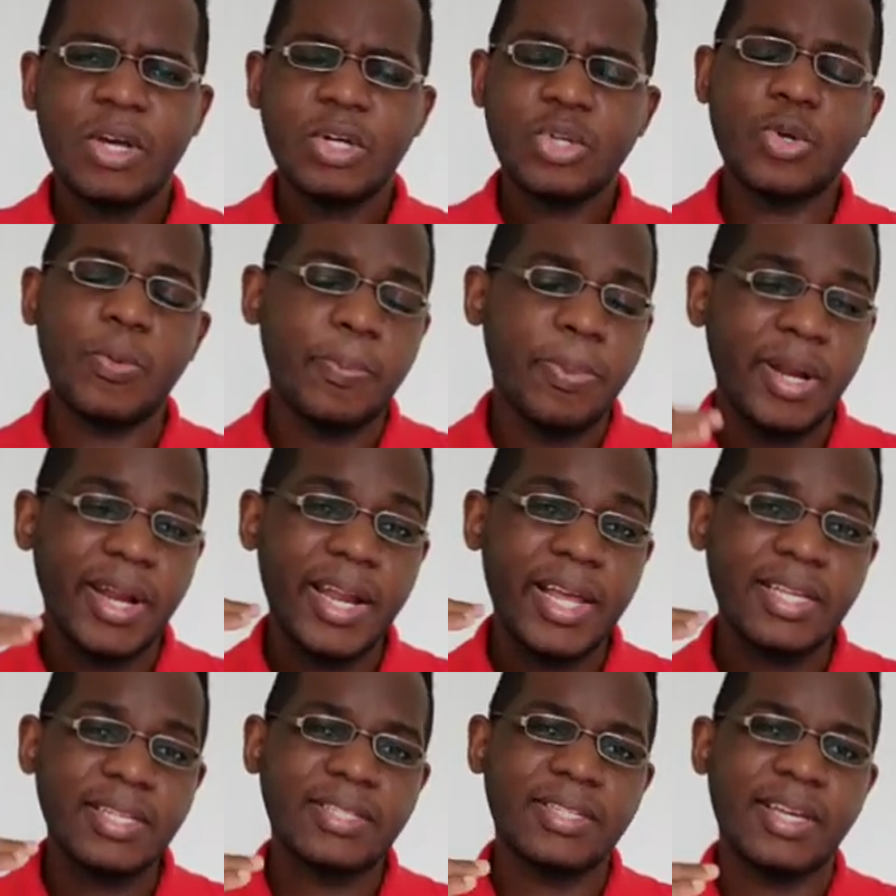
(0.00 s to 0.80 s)
to
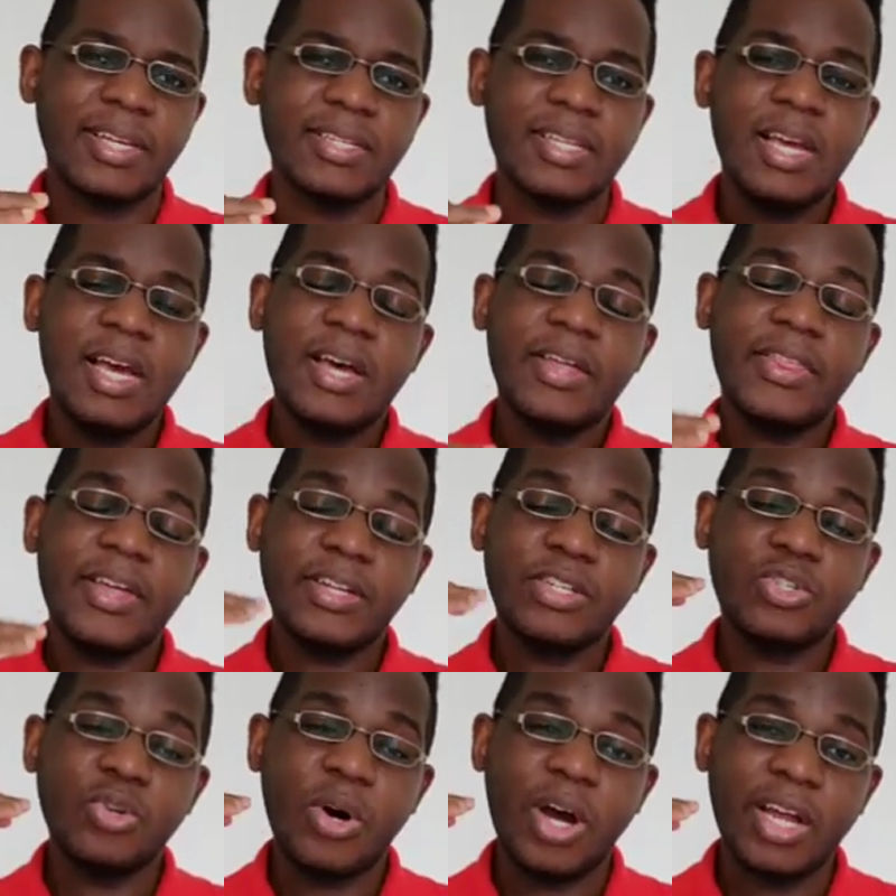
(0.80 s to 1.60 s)
places
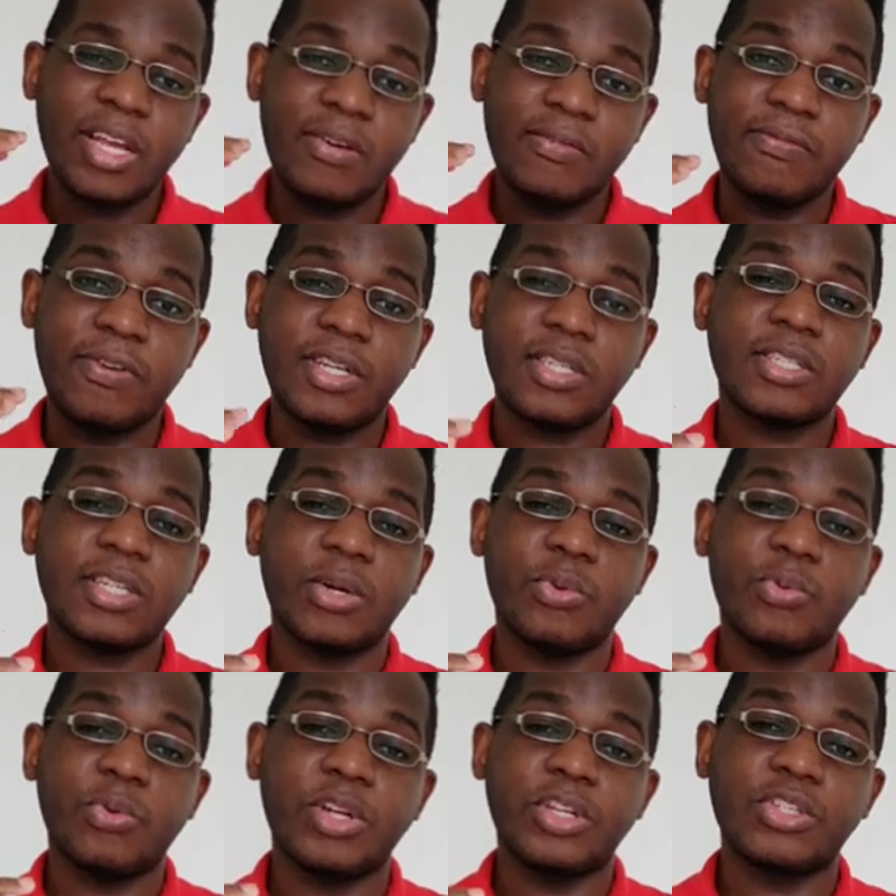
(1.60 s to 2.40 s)
that your
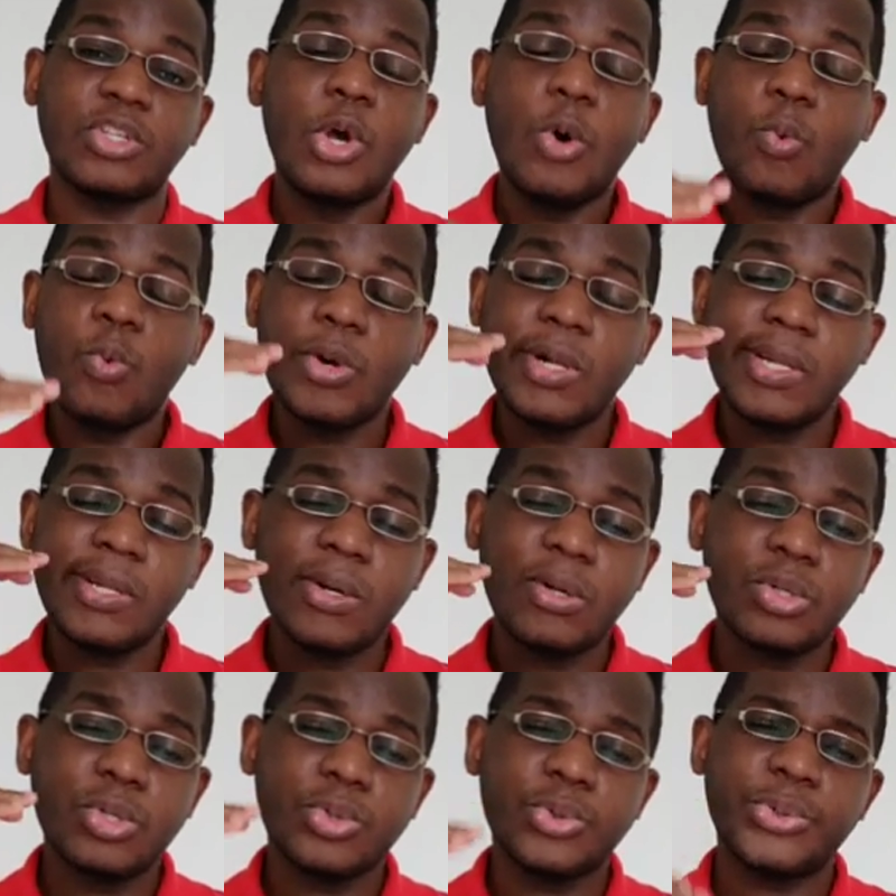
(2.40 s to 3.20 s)
adversaries will
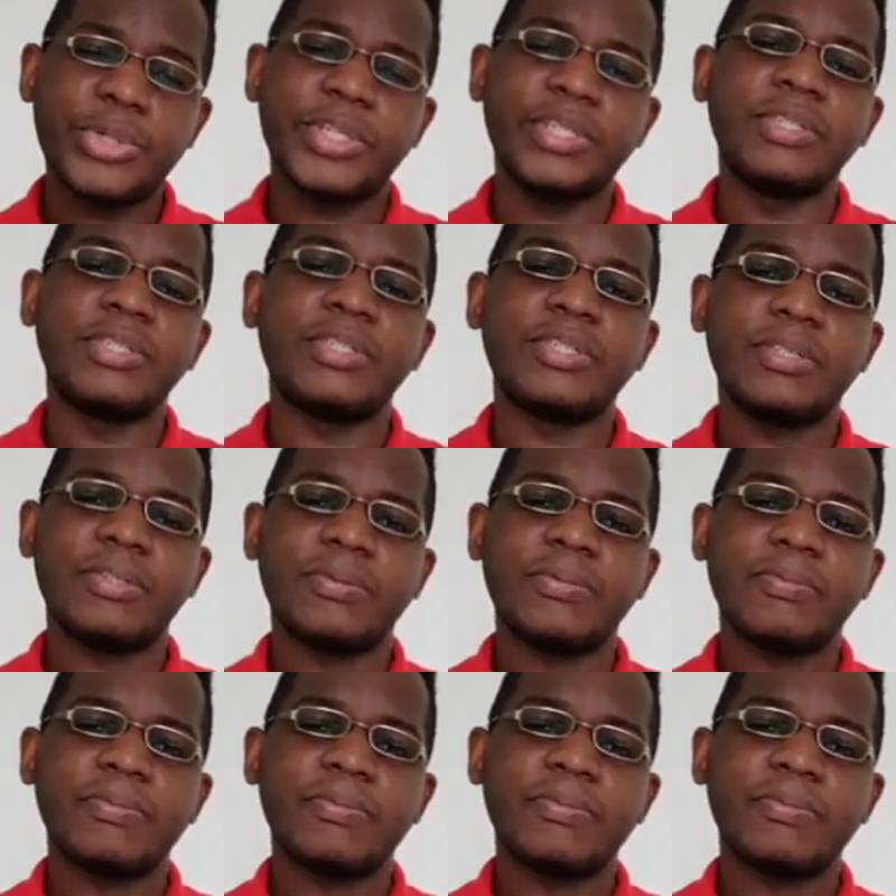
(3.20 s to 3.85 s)
not reach,